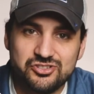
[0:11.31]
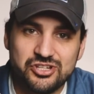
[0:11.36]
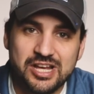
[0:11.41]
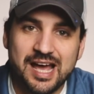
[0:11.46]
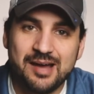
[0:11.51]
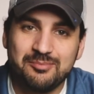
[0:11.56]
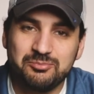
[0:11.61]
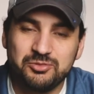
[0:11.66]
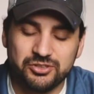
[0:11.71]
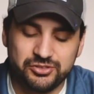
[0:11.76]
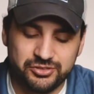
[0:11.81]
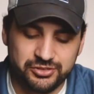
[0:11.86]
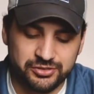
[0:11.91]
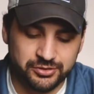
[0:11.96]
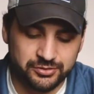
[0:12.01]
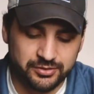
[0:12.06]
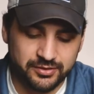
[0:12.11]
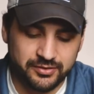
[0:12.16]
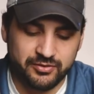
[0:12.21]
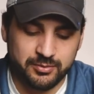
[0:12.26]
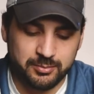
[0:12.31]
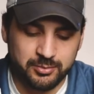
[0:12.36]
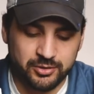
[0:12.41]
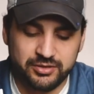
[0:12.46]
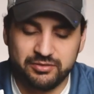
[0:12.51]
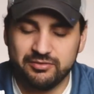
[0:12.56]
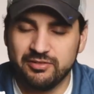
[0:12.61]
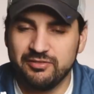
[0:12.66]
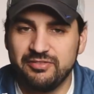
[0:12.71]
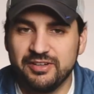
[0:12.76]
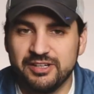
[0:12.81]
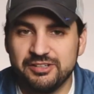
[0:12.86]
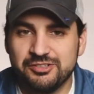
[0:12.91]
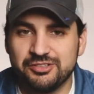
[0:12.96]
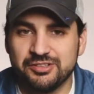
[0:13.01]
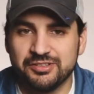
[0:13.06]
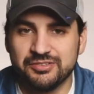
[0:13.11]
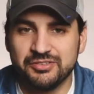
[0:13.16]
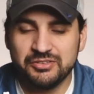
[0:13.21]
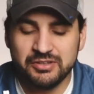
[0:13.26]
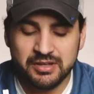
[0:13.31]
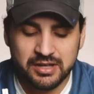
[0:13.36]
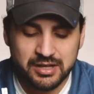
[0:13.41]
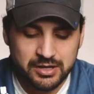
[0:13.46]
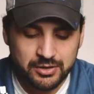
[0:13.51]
chapter two of the book of Ephesians,